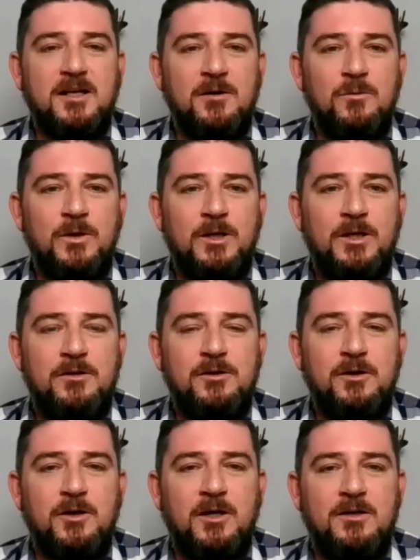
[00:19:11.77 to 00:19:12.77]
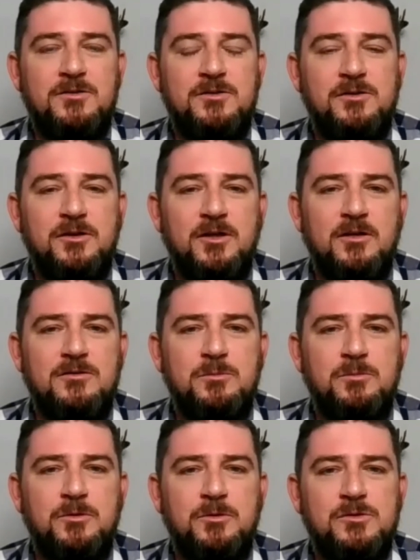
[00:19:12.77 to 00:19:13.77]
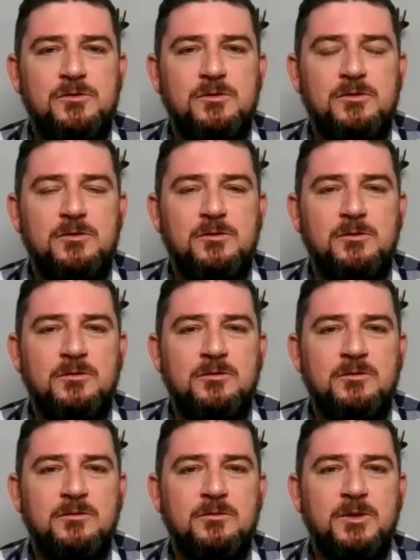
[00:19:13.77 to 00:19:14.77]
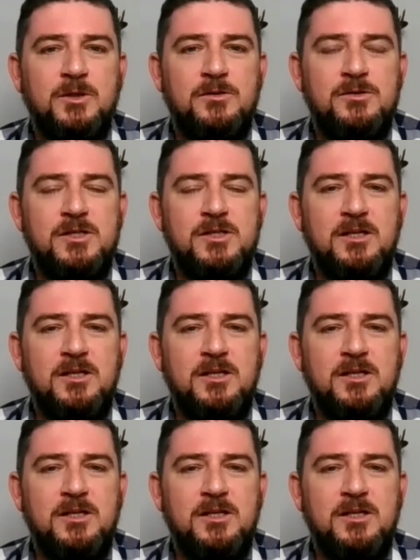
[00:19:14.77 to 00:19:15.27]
And where do you go out to? Do you go out to Bullshoek, or where do you ski?